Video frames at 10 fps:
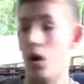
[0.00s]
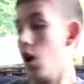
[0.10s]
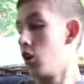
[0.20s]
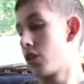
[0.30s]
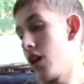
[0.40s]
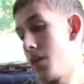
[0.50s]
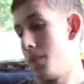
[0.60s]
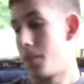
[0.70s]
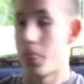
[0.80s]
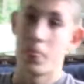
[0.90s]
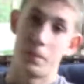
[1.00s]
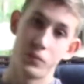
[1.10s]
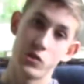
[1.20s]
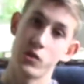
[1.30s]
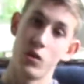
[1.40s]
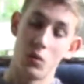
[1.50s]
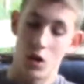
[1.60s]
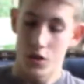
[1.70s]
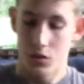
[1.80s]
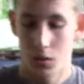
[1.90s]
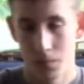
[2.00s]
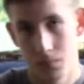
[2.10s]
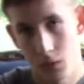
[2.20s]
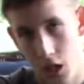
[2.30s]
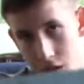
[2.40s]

Okay, so also, got